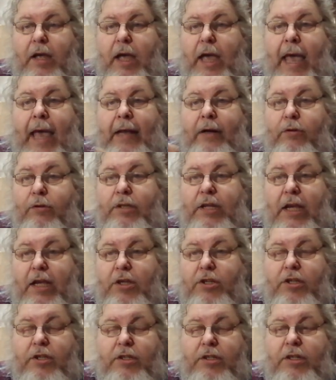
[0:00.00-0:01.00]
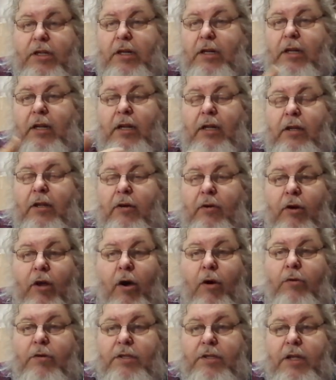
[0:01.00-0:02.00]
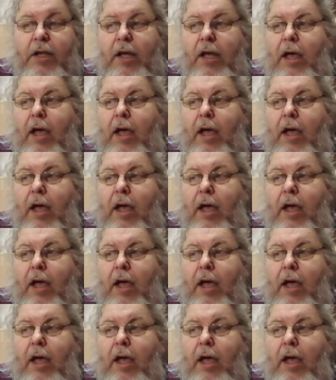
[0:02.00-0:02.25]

annotations in it and their notes.